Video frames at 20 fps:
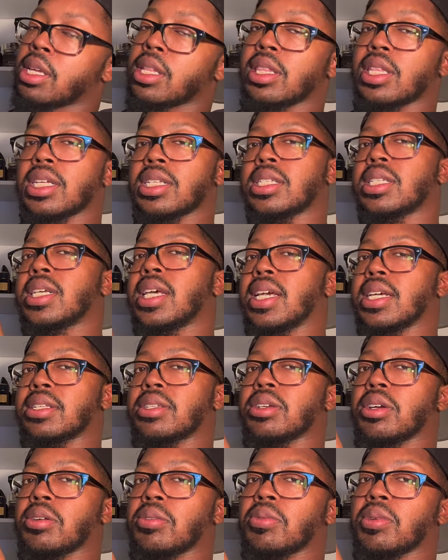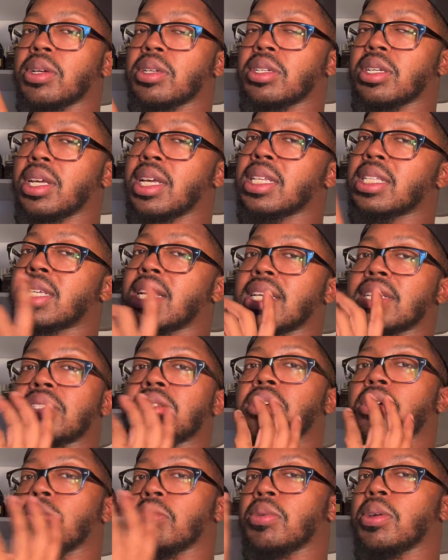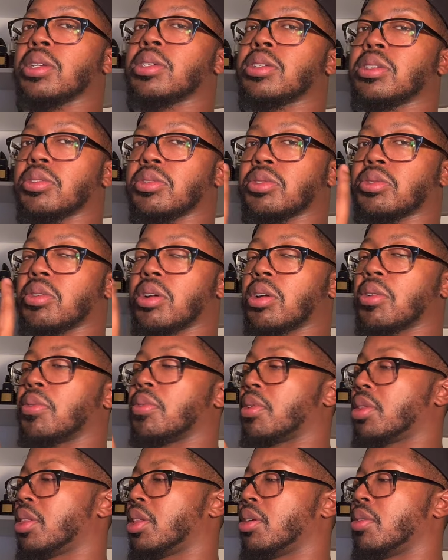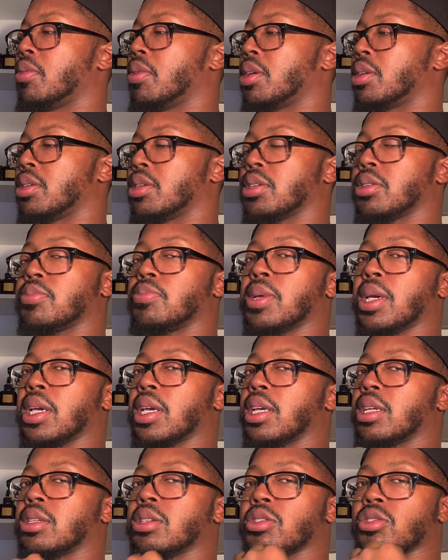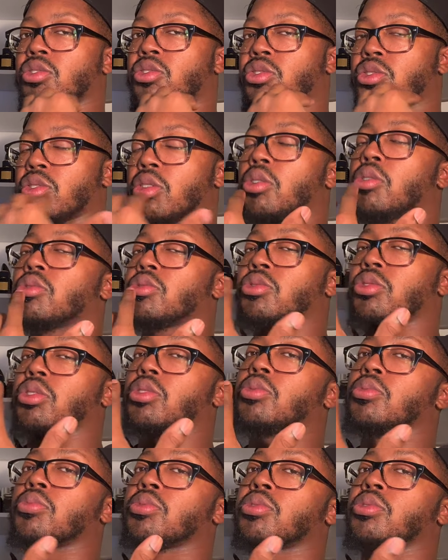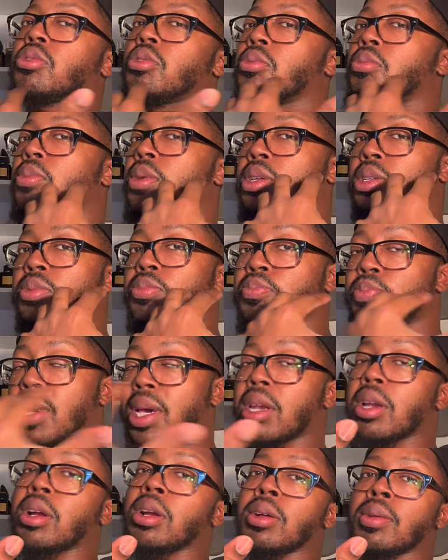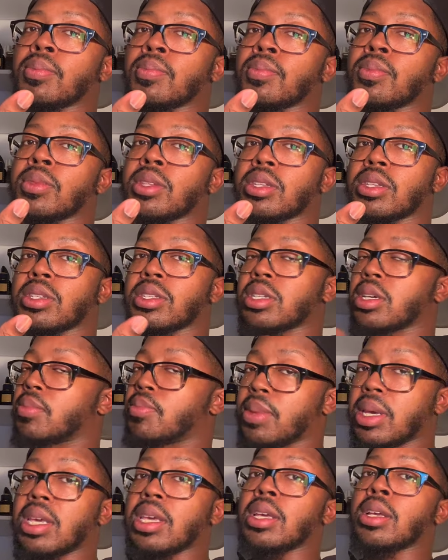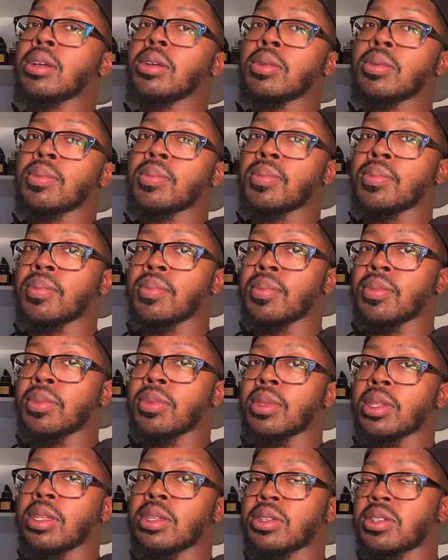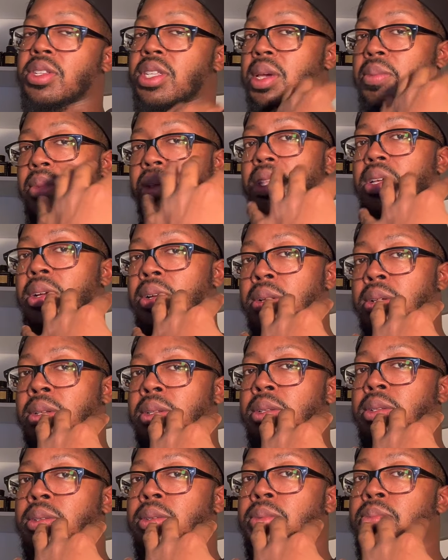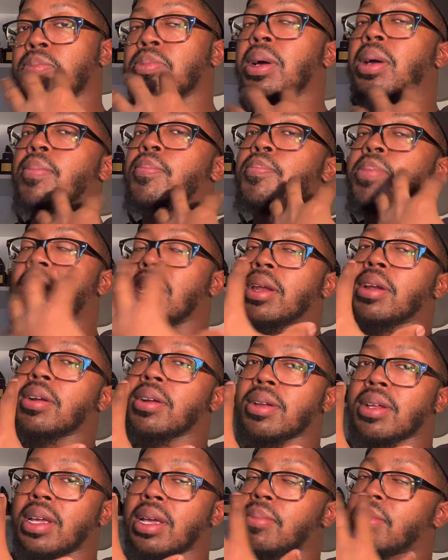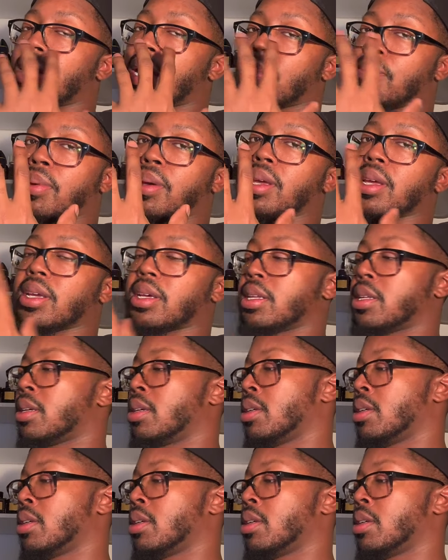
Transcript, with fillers: This takes the original, it takes the original Stronger With You and just make it just so, so, so much better to me. Similar, but better in my opinion.